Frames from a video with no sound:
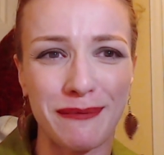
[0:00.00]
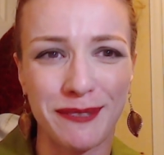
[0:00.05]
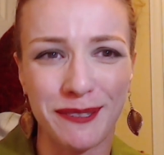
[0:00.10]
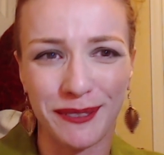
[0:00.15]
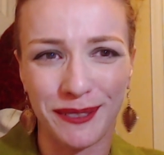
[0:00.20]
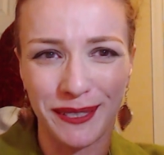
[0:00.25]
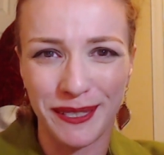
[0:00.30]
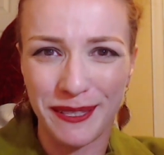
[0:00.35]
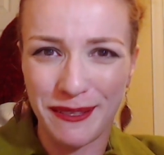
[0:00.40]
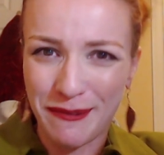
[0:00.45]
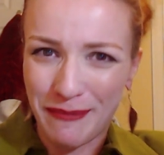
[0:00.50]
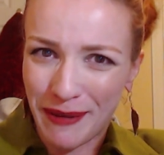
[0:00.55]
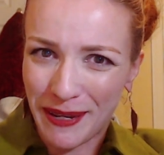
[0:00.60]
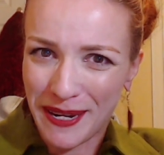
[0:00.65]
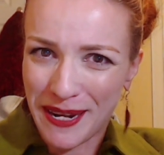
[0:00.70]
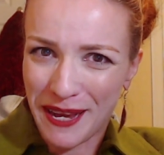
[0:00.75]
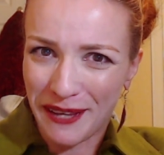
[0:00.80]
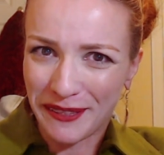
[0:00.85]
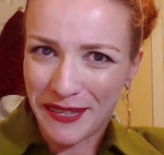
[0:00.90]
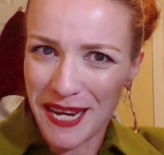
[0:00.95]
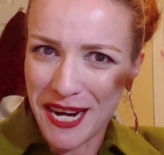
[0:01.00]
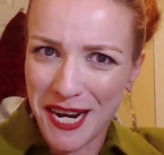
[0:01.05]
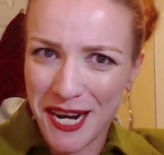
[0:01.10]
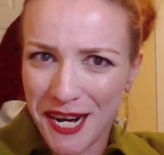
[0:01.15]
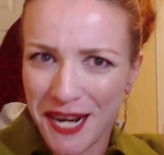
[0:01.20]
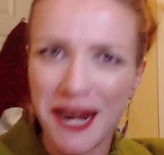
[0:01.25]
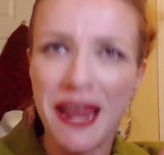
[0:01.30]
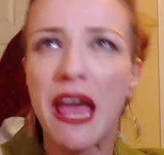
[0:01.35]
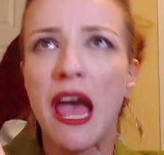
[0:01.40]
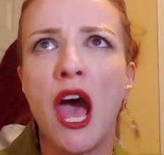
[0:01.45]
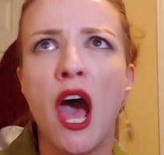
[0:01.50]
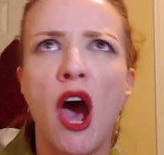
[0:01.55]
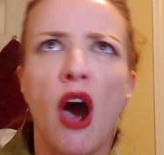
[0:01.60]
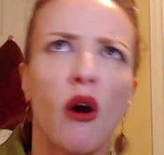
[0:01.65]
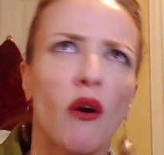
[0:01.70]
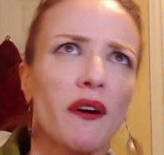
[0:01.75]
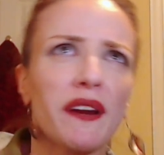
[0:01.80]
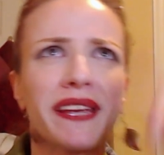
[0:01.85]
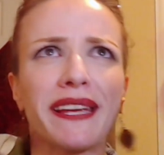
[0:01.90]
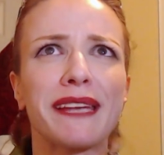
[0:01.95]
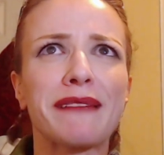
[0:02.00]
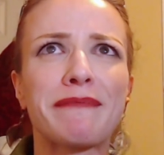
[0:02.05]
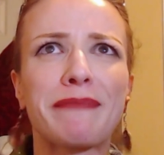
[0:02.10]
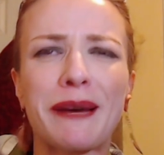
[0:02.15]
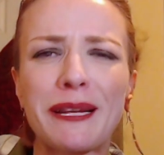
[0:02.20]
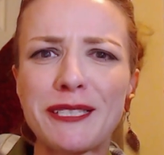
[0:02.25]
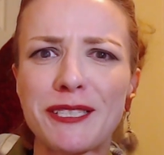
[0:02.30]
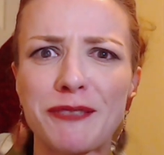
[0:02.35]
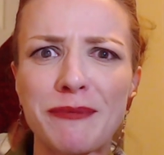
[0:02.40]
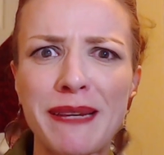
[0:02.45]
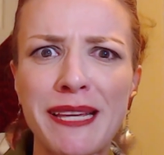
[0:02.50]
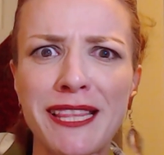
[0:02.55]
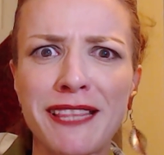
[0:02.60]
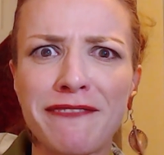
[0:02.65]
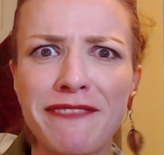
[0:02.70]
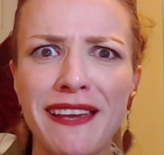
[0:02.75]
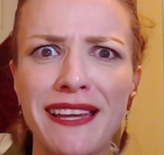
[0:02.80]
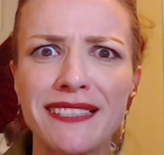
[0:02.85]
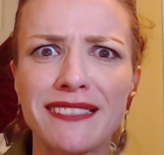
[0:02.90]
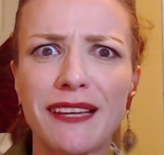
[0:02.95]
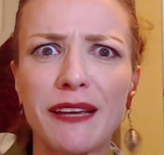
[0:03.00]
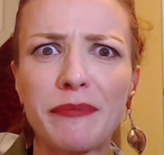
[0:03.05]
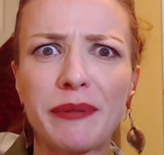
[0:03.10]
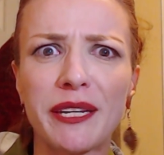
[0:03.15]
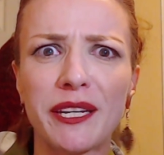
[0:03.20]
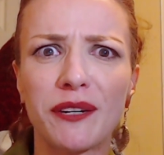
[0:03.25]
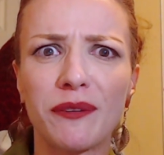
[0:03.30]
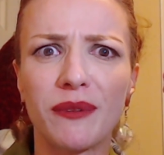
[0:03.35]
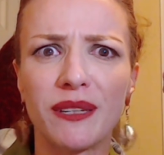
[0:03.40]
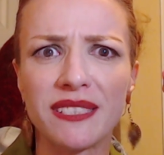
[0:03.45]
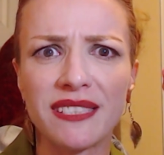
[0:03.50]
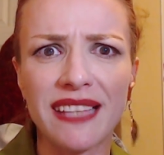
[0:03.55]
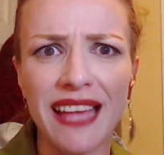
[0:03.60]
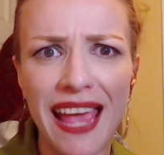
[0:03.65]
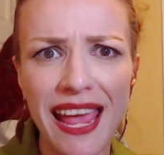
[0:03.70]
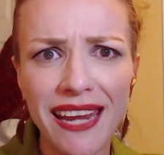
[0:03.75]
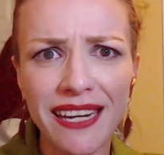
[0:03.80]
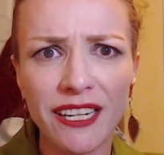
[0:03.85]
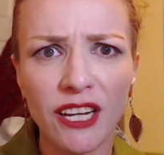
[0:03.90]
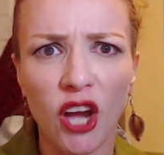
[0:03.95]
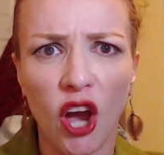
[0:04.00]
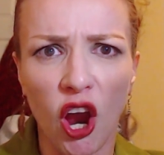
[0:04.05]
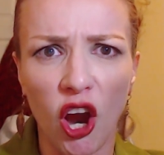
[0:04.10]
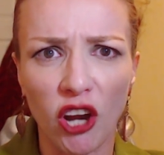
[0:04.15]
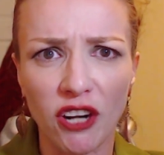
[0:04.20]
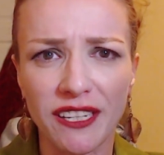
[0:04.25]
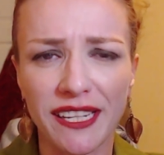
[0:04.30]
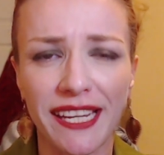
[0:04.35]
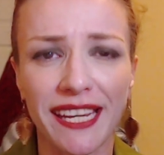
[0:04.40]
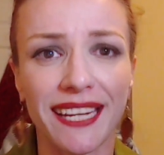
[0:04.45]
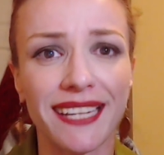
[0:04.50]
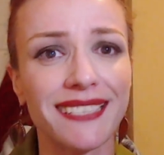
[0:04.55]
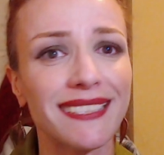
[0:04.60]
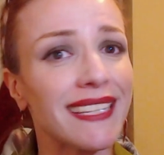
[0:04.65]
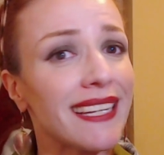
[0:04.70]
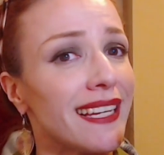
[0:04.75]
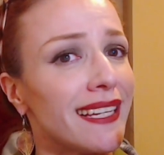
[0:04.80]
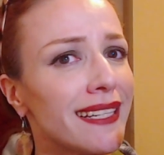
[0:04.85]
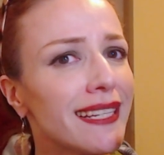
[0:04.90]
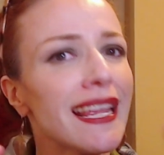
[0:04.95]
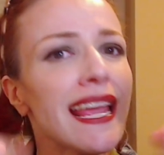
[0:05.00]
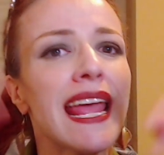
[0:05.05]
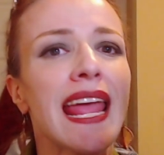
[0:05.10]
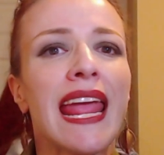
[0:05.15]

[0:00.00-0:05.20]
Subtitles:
so click the button down there, or you can punch me in the face up here once the end card kicks in.